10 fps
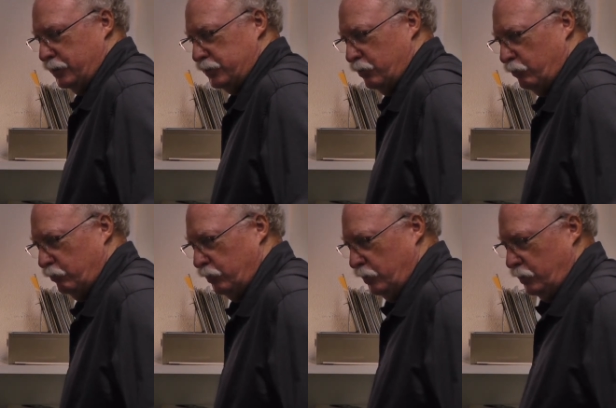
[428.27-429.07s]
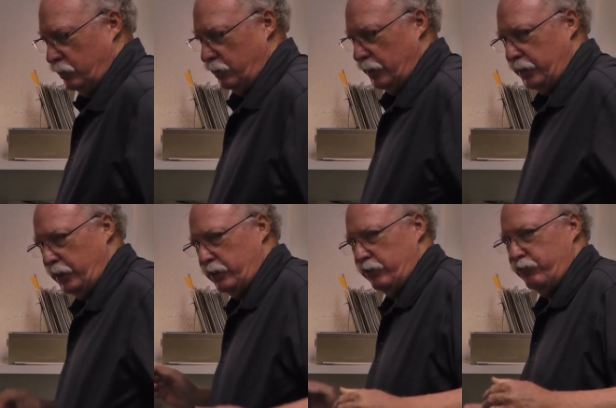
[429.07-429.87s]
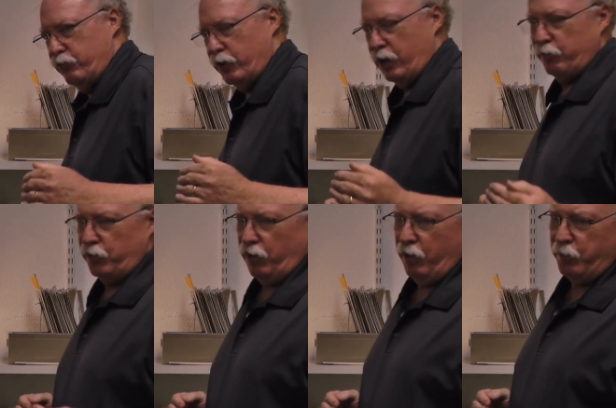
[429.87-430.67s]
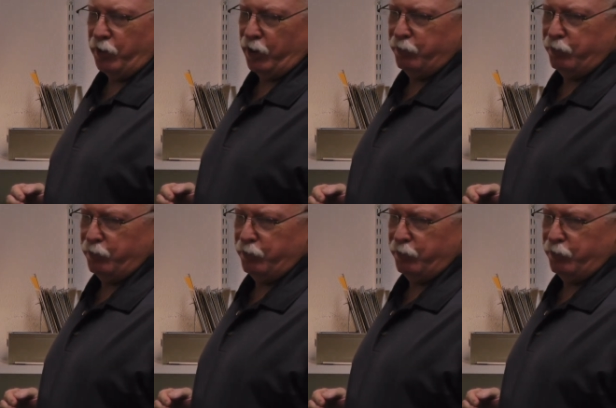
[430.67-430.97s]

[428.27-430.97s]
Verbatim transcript: So, again, if you were amblyopic,